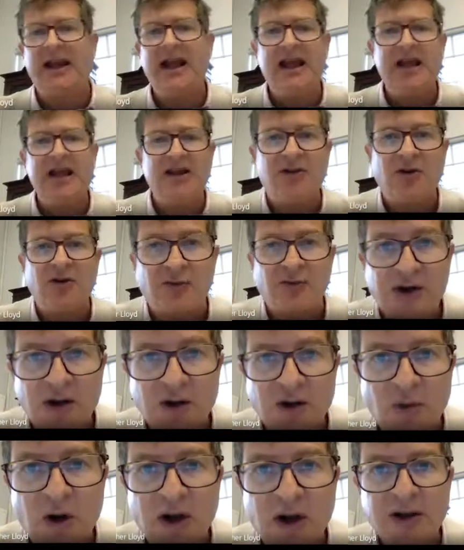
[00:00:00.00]
in the real
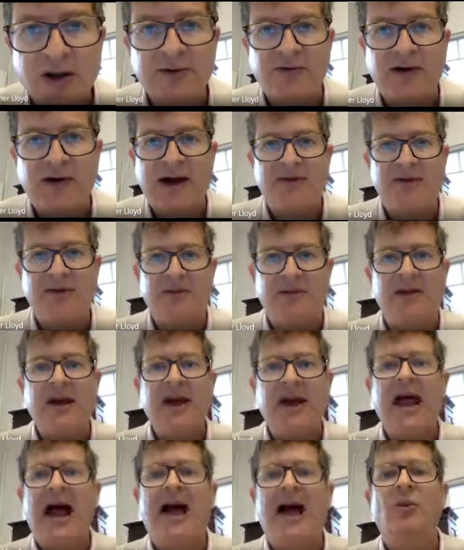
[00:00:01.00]
world around them
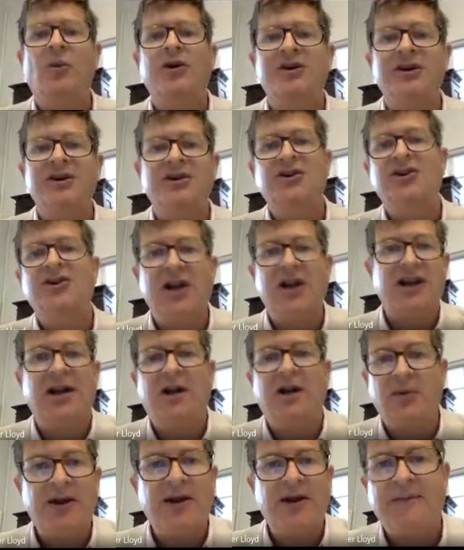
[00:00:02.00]
and wanting to share that
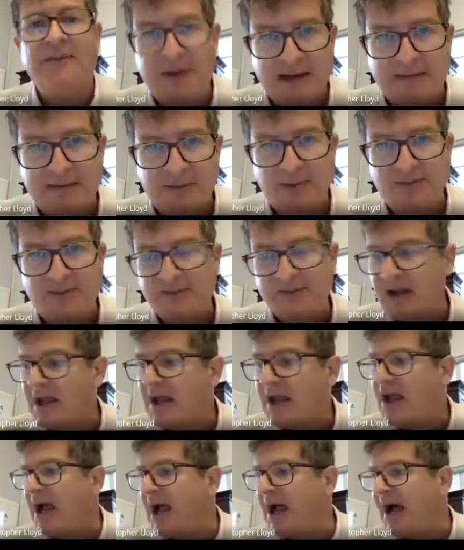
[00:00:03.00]
with other people.
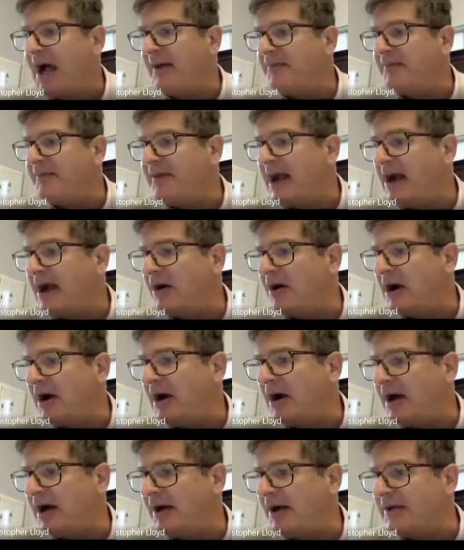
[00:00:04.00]

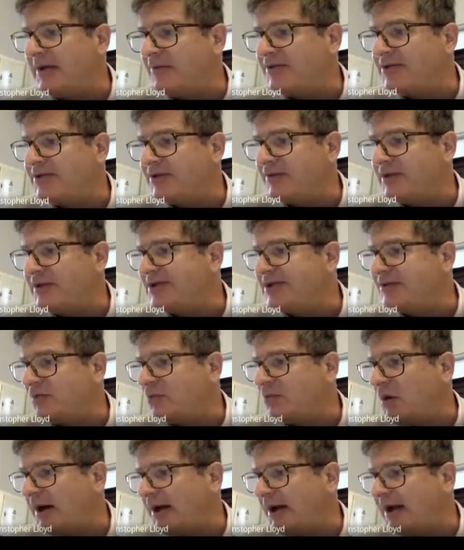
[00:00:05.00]
There was a reason
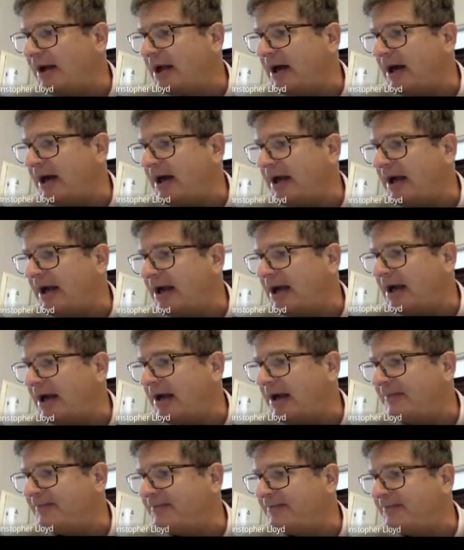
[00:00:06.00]
why I
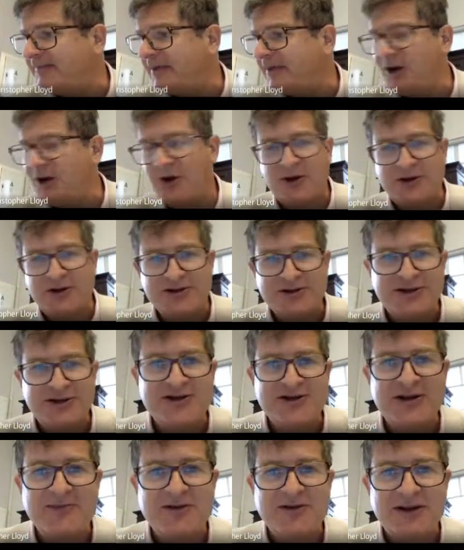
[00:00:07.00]
got onto the
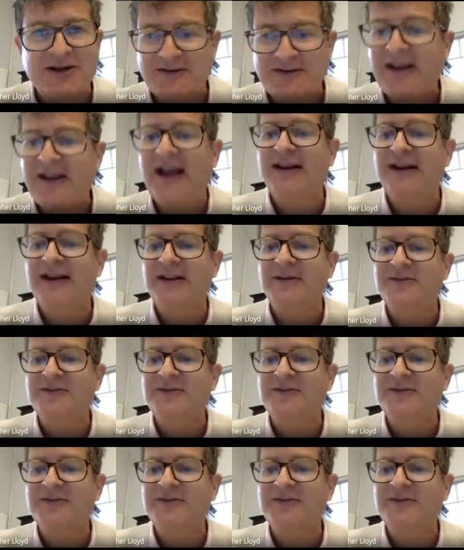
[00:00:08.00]
subject of that, and it was